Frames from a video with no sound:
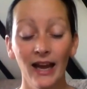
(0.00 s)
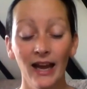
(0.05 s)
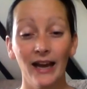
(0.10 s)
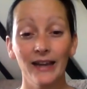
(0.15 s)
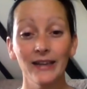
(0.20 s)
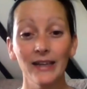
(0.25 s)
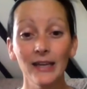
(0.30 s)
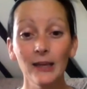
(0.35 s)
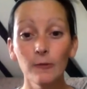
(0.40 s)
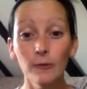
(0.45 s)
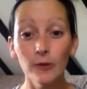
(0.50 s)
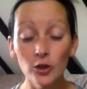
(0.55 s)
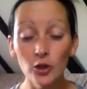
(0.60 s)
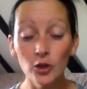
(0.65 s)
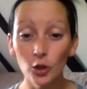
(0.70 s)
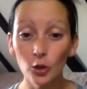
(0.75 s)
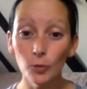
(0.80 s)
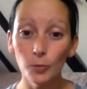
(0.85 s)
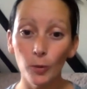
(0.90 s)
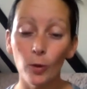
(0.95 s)
And even
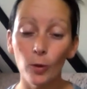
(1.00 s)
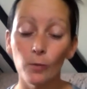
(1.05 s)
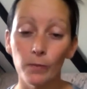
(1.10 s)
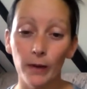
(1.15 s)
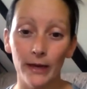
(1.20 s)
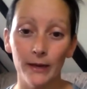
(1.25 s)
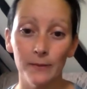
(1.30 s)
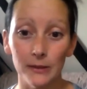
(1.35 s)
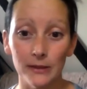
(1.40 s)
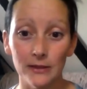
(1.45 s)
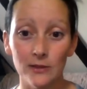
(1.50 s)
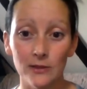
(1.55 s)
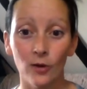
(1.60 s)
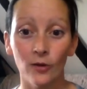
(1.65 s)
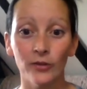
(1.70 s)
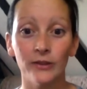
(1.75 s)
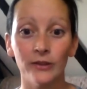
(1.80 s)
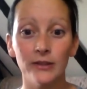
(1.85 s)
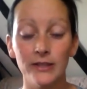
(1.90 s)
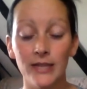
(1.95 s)
newborn babies,
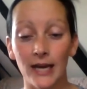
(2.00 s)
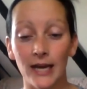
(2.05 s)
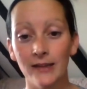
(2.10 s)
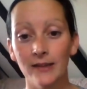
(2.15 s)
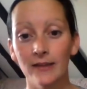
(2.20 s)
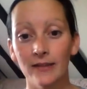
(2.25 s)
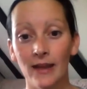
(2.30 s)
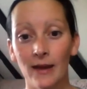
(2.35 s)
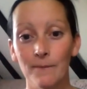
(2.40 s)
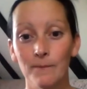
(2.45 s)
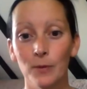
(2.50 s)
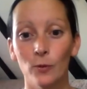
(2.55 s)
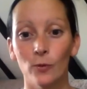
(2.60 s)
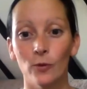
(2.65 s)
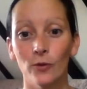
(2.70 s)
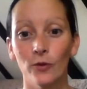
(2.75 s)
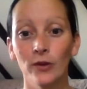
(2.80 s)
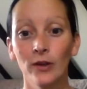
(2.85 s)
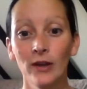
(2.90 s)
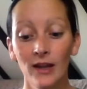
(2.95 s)
on the day that they're
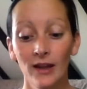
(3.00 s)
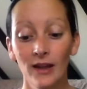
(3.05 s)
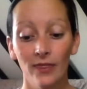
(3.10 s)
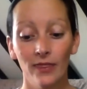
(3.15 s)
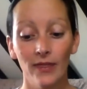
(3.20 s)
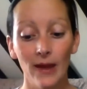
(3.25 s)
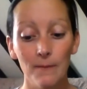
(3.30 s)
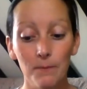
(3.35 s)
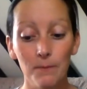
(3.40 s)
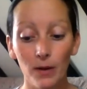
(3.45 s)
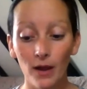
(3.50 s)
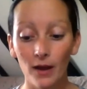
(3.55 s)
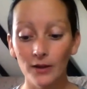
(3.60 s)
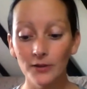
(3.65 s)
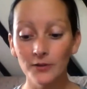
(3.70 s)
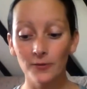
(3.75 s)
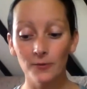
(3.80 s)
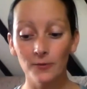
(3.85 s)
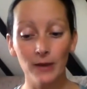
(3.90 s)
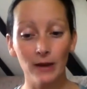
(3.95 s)
born, their
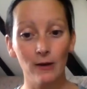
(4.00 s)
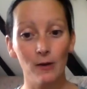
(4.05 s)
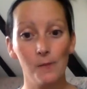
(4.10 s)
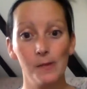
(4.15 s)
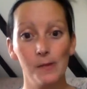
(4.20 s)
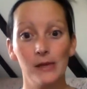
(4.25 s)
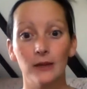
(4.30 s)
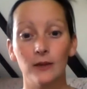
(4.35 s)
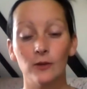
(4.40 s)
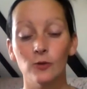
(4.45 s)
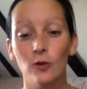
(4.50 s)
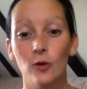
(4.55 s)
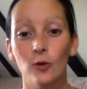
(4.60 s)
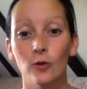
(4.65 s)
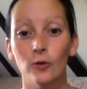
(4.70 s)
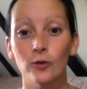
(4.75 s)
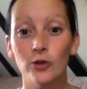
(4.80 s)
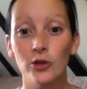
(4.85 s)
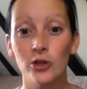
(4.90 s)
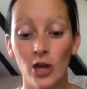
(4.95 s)
blood from their umbilical
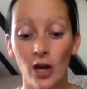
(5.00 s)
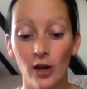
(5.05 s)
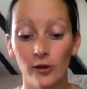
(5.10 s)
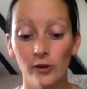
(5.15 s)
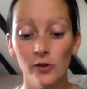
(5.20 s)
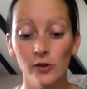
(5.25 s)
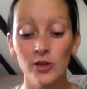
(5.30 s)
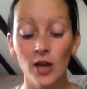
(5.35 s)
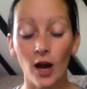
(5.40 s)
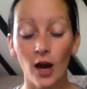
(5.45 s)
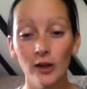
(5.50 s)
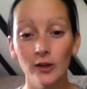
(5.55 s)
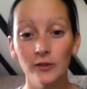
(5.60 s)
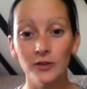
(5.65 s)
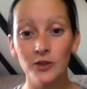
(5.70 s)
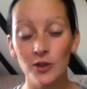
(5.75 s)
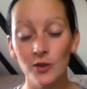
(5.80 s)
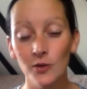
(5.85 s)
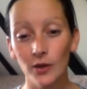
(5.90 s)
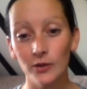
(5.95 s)
cord shows over
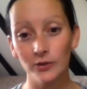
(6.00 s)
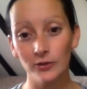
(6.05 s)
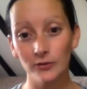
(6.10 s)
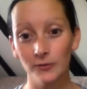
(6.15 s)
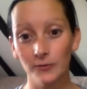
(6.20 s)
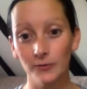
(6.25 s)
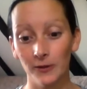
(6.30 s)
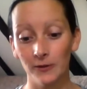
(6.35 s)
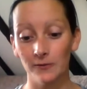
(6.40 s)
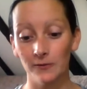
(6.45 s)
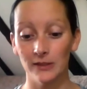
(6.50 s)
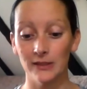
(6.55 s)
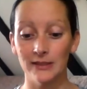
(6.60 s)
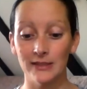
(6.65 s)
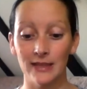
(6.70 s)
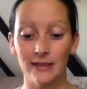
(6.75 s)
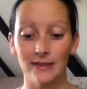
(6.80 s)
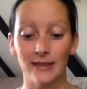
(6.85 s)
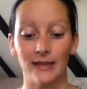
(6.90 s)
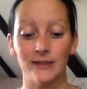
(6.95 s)
250
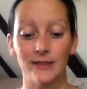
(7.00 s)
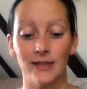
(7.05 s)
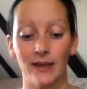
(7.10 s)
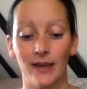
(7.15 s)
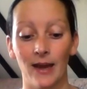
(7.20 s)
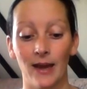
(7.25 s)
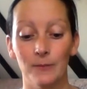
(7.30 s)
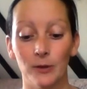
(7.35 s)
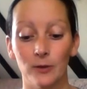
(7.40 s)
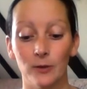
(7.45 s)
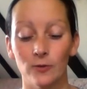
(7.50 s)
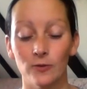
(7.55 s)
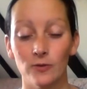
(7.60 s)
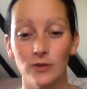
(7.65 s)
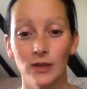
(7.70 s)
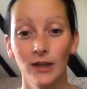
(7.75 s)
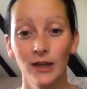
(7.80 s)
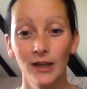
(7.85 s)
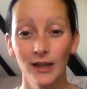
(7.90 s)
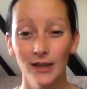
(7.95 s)
synthetic
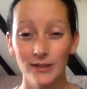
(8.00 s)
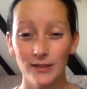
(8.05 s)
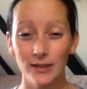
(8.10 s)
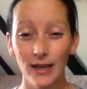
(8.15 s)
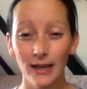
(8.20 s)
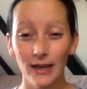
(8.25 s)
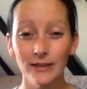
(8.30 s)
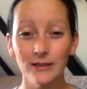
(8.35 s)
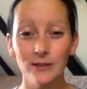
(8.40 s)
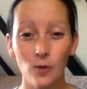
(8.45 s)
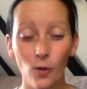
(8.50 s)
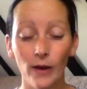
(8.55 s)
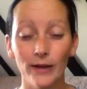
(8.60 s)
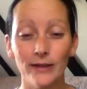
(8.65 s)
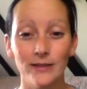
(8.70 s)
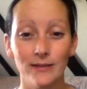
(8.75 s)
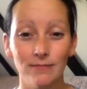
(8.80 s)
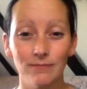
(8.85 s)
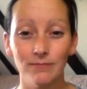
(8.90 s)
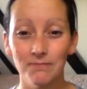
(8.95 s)
chemicals. So that is
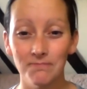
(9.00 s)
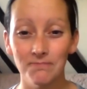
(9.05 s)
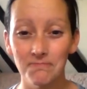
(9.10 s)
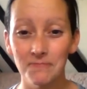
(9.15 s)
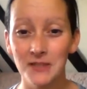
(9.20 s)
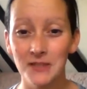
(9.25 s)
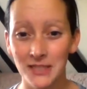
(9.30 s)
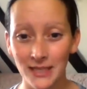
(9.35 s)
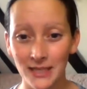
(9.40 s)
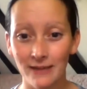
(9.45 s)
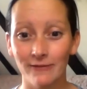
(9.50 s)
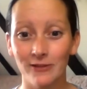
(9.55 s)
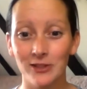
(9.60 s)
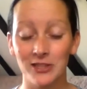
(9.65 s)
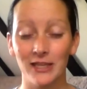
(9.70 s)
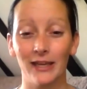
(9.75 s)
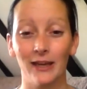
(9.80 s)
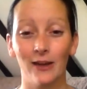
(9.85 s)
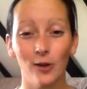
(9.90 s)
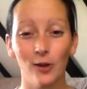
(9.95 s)
quite
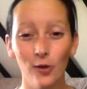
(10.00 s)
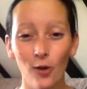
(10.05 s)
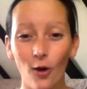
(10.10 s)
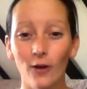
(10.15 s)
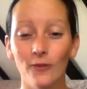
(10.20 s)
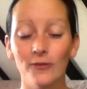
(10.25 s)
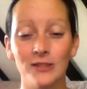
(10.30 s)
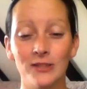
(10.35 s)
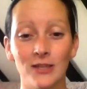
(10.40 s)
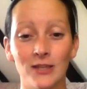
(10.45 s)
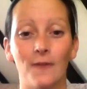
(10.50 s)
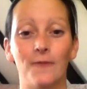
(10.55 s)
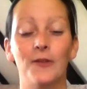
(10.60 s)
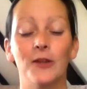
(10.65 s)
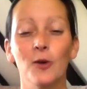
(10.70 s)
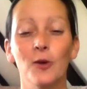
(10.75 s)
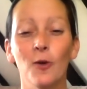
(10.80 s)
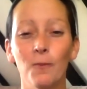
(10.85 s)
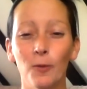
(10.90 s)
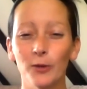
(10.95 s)
seriously a lot of stuff that
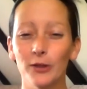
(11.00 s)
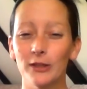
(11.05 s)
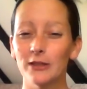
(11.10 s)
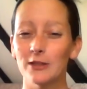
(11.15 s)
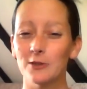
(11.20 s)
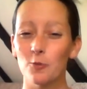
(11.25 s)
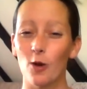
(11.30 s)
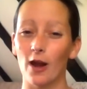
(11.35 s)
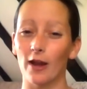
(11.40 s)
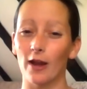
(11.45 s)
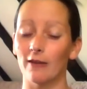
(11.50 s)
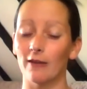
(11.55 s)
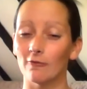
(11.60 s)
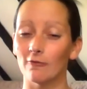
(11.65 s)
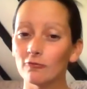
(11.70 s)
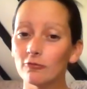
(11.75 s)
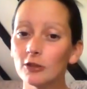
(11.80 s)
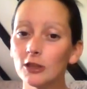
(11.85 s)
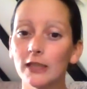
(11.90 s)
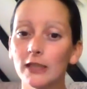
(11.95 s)
your body is
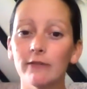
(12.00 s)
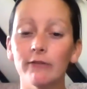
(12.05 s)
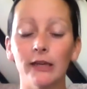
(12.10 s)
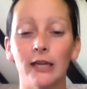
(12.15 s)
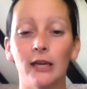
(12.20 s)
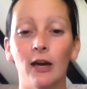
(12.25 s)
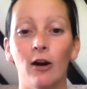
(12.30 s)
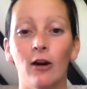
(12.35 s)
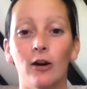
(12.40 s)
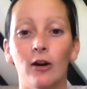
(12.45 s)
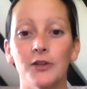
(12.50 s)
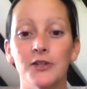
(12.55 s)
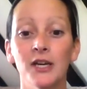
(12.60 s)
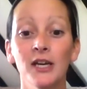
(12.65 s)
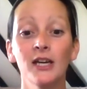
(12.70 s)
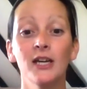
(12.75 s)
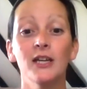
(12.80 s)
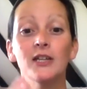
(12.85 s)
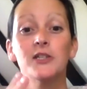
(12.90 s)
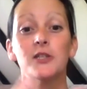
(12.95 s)
working really, really hard
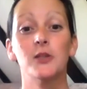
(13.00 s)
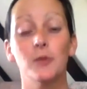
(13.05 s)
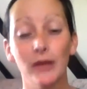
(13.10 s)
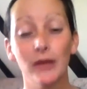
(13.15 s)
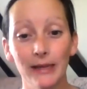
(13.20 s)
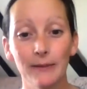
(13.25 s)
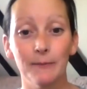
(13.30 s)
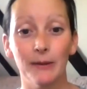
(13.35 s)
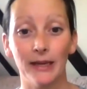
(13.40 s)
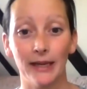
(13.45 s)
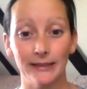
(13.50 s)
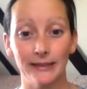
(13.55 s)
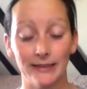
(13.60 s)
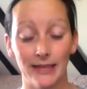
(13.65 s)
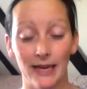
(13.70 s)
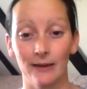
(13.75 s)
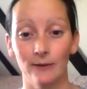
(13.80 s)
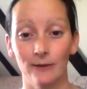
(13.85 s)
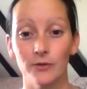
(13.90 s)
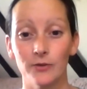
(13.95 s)
to eliminate
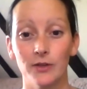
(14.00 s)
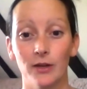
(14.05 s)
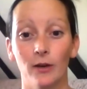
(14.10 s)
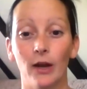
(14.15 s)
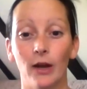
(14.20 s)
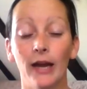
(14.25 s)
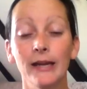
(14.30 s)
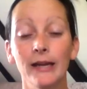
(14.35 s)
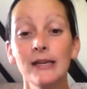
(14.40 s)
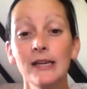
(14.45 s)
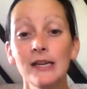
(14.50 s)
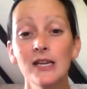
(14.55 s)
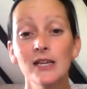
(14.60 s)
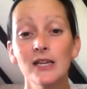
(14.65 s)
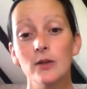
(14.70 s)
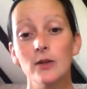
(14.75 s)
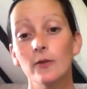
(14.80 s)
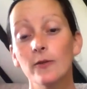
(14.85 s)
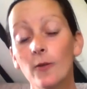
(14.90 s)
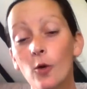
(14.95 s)
out, okay?
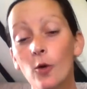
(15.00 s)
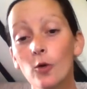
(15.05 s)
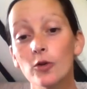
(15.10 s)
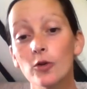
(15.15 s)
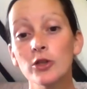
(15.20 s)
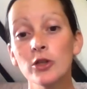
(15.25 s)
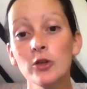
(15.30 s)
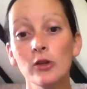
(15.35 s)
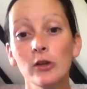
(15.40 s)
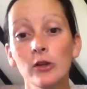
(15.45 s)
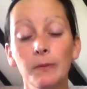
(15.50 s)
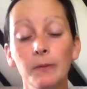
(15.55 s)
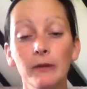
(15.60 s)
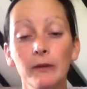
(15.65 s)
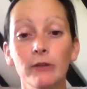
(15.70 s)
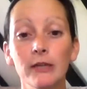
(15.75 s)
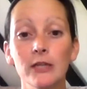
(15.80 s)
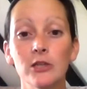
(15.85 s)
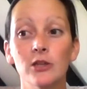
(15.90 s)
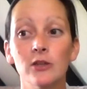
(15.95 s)
So of course you could be
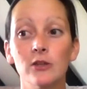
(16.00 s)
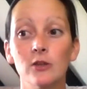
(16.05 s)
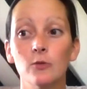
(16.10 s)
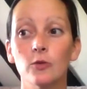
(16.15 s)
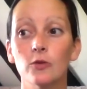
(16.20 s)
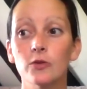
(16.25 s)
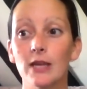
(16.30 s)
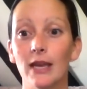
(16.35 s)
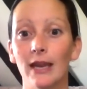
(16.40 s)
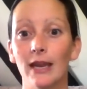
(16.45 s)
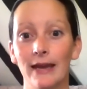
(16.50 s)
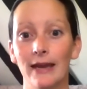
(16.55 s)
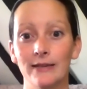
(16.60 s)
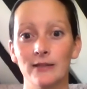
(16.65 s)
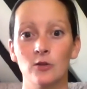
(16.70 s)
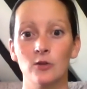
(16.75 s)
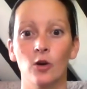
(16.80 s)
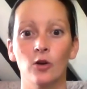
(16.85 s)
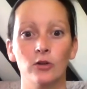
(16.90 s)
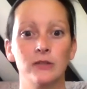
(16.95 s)
reaching towards
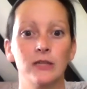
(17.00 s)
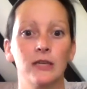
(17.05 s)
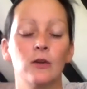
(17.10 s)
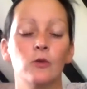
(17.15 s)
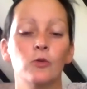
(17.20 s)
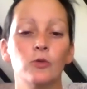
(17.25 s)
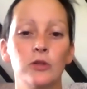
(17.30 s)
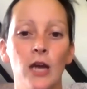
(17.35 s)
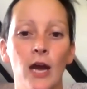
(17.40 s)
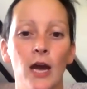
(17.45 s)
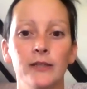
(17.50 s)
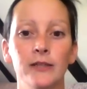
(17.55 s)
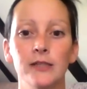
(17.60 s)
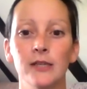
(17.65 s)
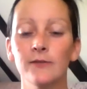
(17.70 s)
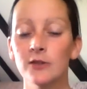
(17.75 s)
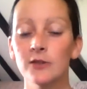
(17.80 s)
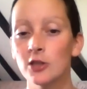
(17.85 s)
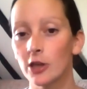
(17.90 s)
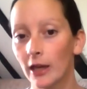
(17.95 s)
less toxic
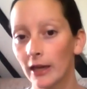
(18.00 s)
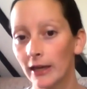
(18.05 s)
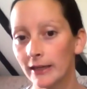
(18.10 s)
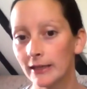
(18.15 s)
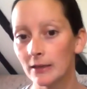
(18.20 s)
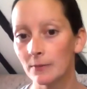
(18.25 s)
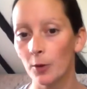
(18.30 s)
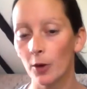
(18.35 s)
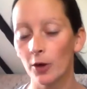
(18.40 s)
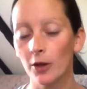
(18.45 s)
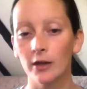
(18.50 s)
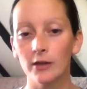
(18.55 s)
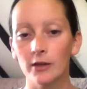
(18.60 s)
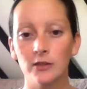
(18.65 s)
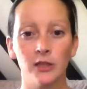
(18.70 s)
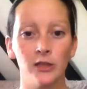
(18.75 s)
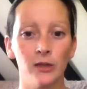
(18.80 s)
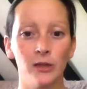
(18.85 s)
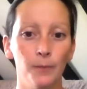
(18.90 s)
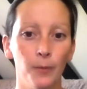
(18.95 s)
alternatives to your cleaning products,
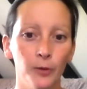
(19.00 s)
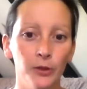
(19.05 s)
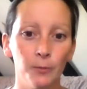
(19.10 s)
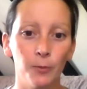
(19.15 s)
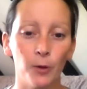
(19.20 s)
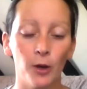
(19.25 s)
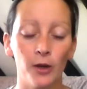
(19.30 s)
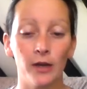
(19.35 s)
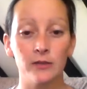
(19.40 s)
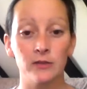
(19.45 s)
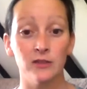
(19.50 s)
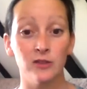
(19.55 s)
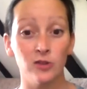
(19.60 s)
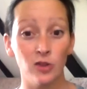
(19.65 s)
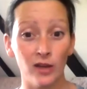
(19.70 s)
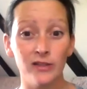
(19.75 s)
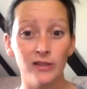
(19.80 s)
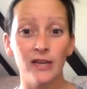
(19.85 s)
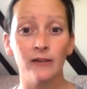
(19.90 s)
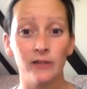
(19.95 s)
to your body products, and
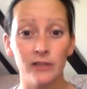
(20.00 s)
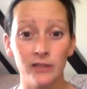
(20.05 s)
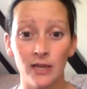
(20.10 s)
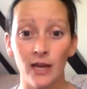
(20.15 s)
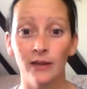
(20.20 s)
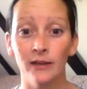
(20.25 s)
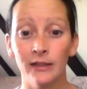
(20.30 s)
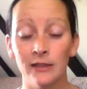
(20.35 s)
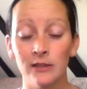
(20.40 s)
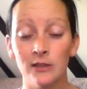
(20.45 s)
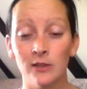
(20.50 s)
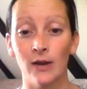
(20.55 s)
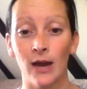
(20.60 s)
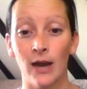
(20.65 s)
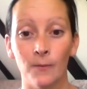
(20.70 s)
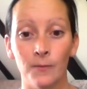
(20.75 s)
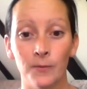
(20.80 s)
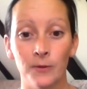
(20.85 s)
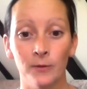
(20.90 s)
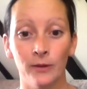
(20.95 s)
doTERRA certainly do
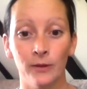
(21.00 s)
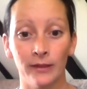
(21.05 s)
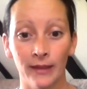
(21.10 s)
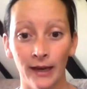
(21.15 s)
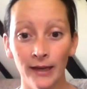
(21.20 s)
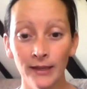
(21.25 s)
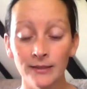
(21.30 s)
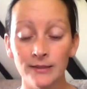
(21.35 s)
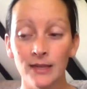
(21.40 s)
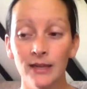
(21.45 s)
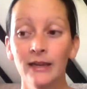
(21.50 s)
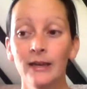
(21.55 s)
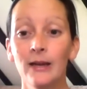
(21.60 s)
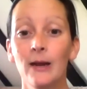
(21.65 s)
help you with that,